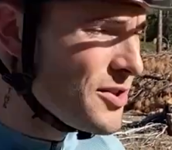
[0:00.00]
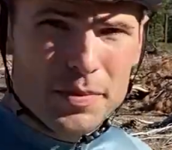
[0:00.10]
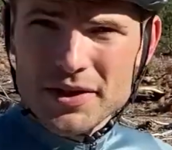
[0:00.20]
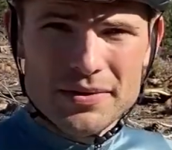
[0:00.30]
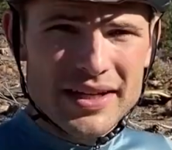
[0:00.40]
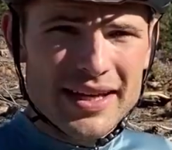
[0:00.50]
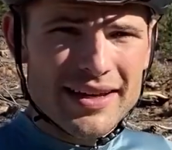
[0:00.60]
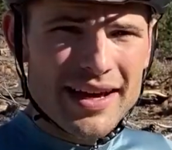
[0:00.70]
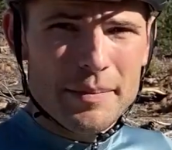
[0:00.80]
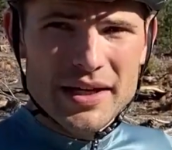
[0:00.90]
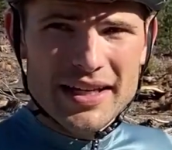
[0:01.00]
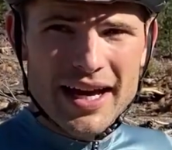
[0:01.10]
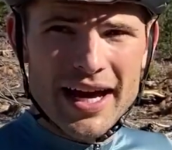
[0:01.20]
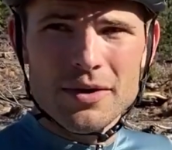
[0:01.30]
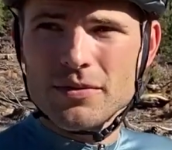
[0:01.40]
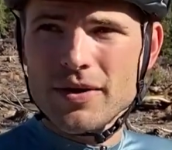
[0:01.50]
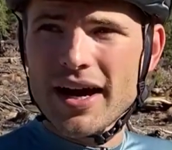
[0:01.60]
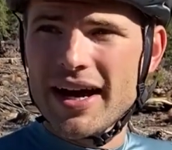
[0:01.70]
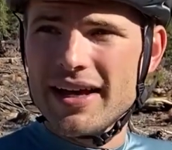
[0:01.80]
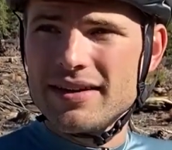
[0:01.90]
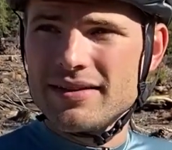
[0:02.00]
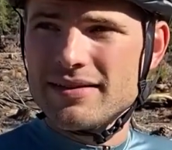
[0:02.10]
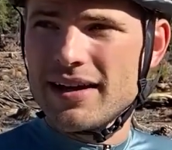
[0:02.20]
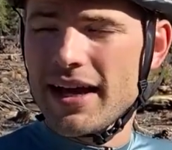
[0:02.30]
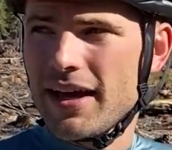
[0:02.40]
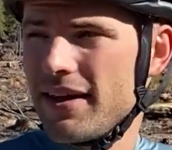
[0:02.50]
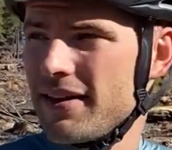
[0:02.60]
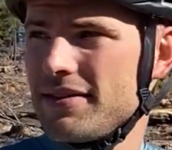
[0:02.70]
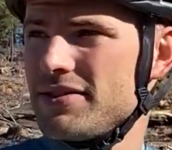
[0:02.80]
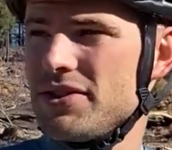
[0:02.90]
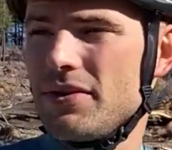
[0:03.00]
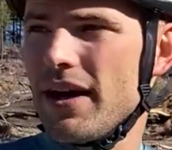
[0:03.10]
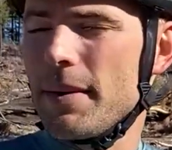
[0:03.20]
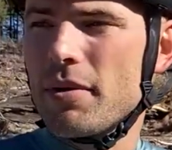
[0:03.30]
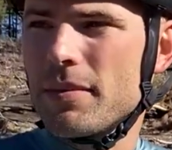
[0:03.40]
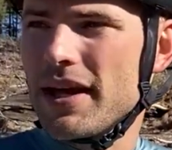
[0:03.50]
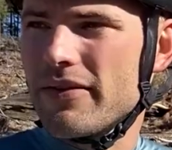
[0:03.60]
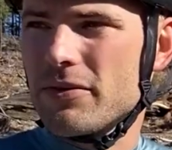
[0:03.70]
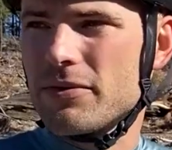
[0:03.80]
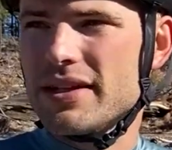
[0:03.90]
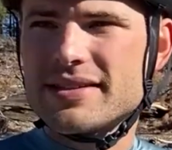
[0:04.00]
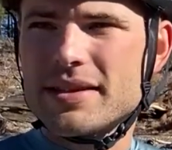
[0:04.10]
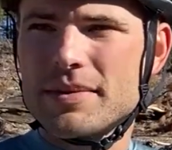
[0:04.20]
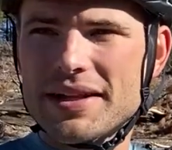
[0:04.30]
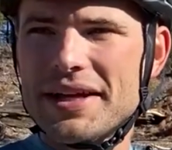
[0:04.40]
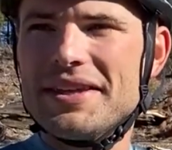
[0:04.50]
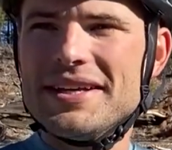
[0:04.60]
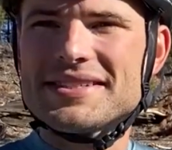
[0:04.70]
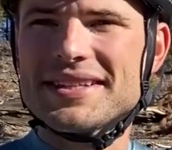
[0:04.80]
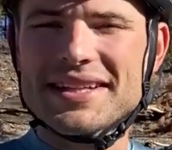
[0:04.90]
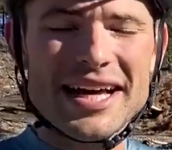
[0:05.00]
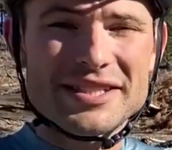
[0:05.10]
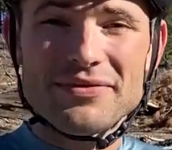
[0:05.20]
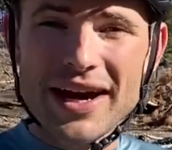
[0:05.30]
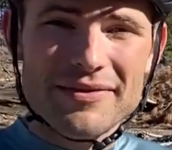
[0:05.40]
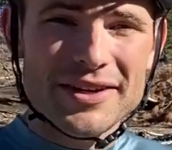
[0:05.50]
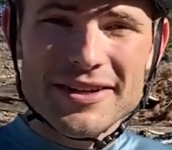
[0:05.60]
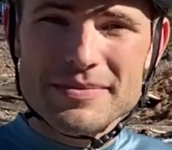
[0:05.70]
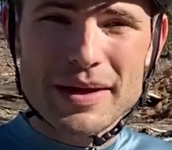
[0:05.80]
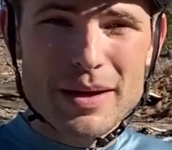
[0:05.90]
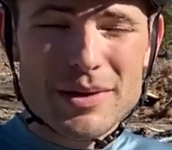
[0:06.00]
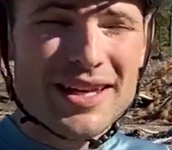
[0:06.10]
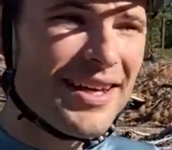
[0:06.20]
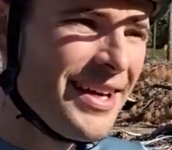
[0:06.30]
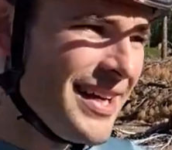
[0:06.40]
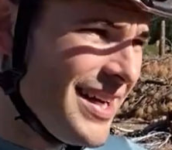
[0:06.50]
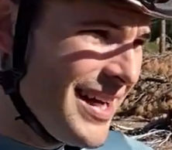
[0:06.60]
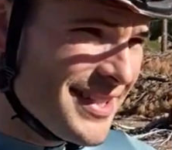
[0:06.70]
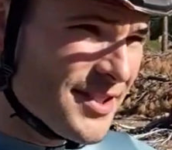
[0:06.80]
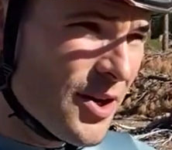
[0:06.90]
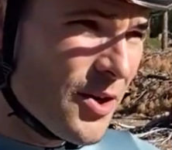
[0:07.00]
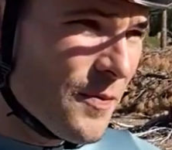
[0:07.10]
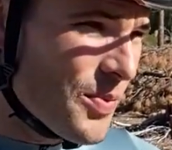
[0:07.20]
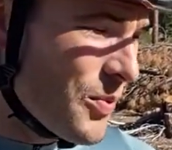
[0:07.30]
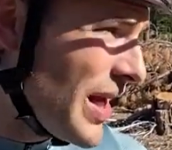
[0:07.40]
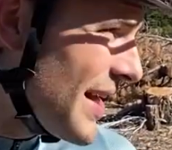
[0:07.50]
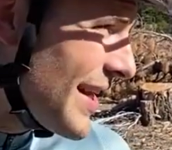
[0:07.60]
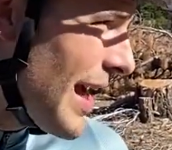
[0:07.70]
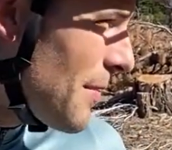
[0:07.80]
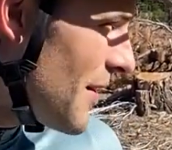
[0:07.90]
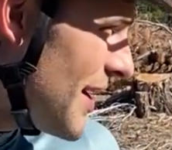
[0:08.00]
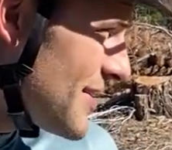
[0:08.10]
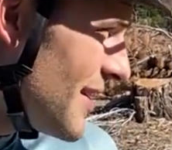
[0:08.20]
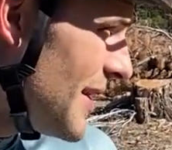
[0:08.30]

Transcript: super unique. I mean, I don't ride, I probably haven't ridden something like this in the last 5 years, maybe. So we had to capitalize on